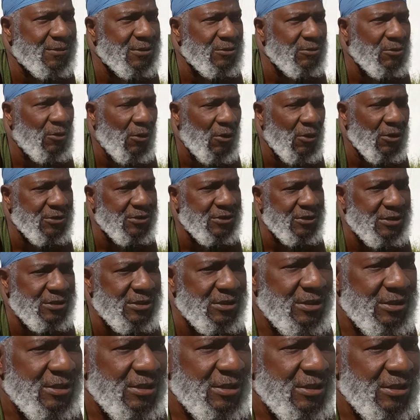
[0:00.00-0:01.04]
2 horses,
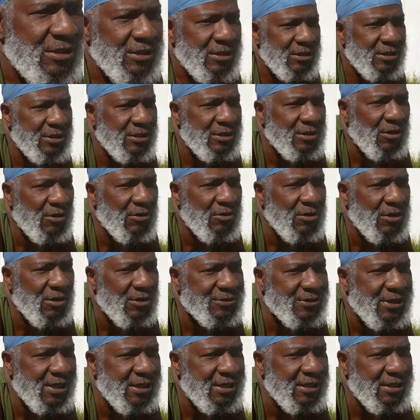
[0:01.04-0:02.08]

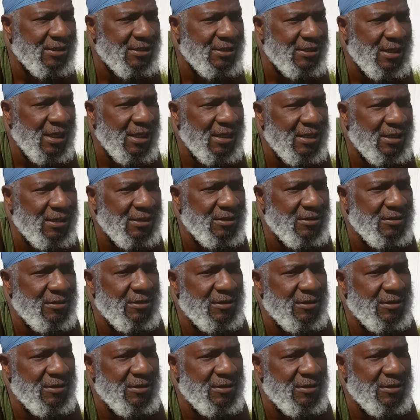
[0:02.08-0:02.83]
because they could